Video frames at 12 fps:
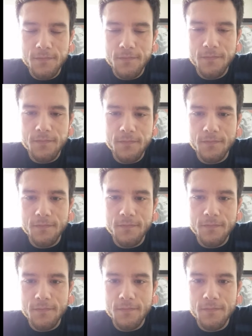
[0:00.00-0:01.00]

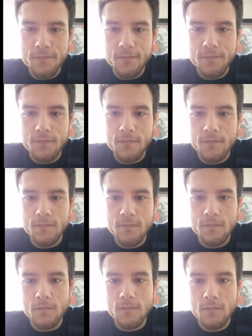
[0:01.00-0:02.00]

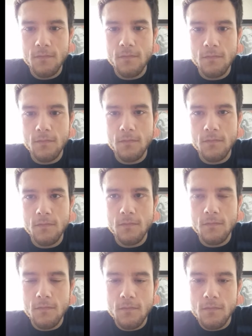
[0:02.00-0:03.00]

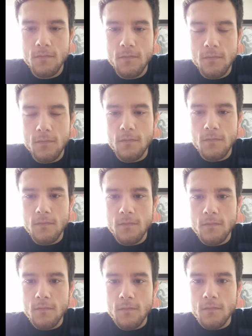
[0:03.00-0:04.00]

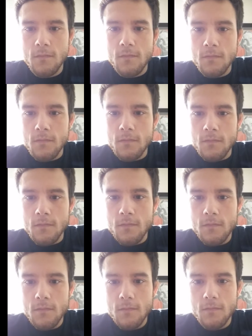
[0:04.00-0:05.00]

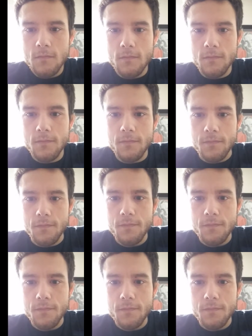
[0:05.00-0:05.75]
No words are spoken by the person on screen.